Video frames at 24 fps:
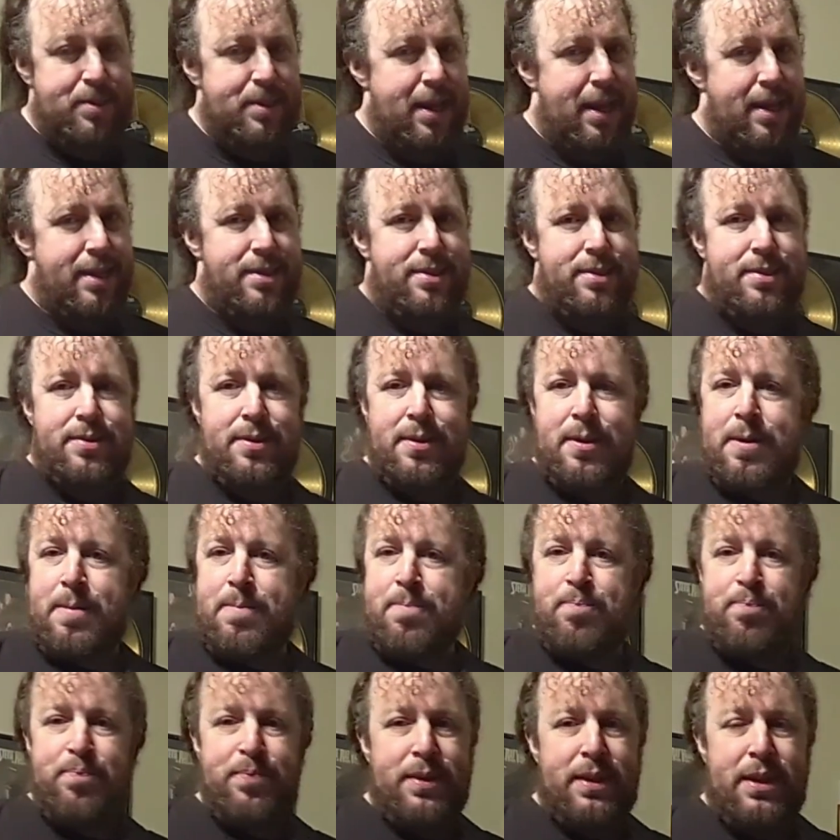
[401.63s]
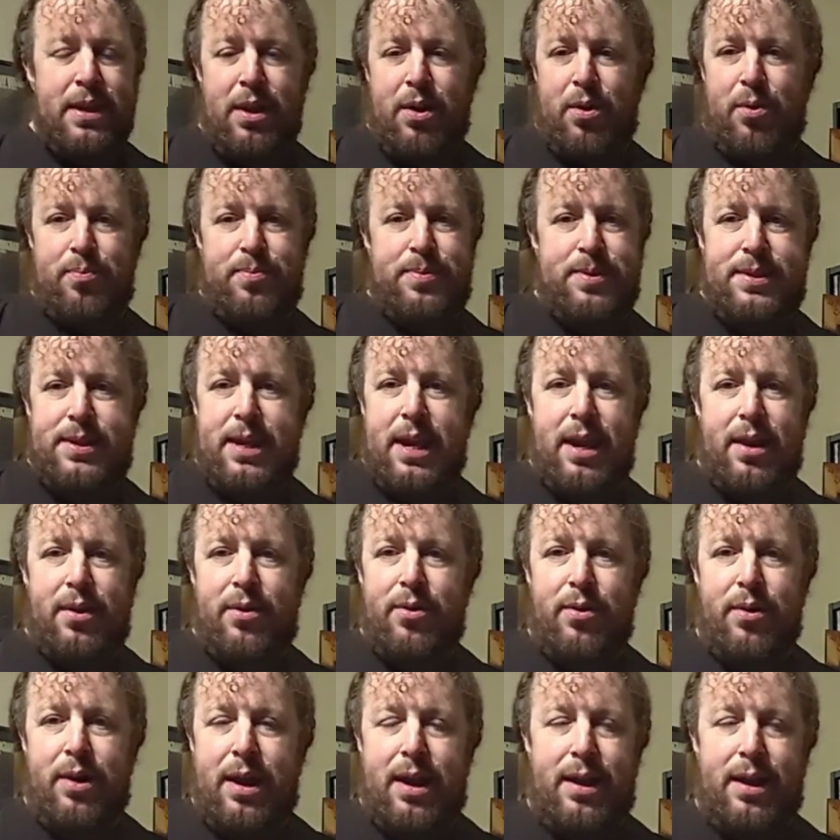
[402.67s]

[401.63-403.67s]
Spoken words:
That's, you know, standard.